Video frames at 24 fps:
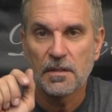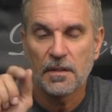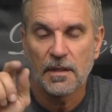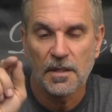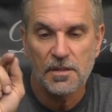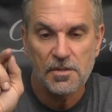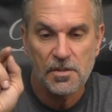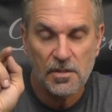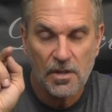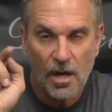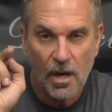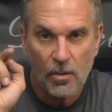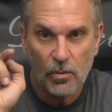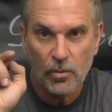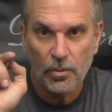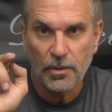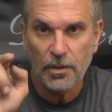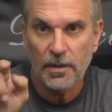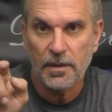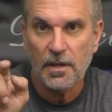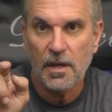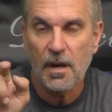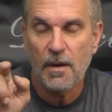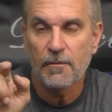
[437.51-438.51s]
unless you're not
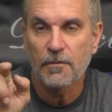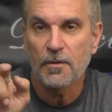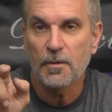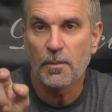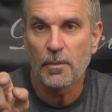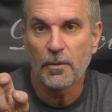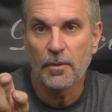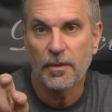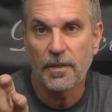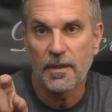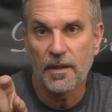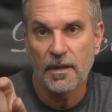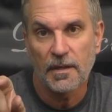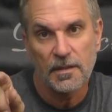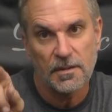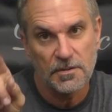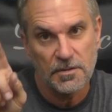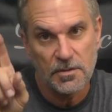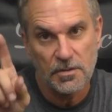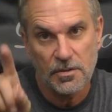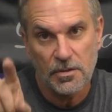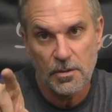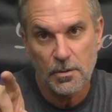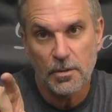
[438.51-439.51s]
really comfortable with it,
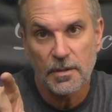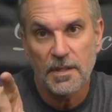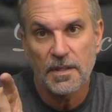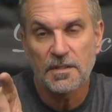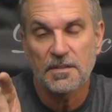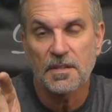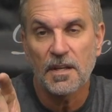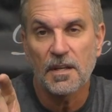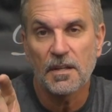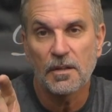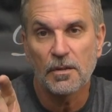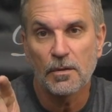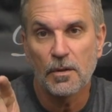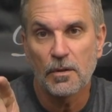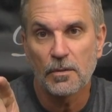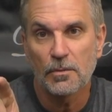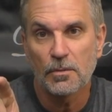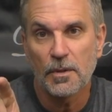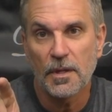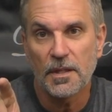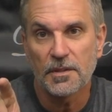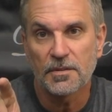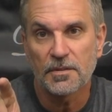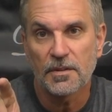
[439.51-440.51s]
because you're doing this at your own
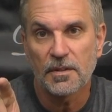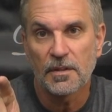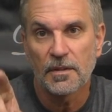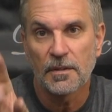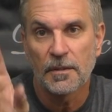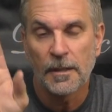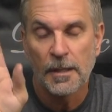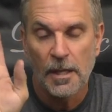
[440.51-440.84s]
risk.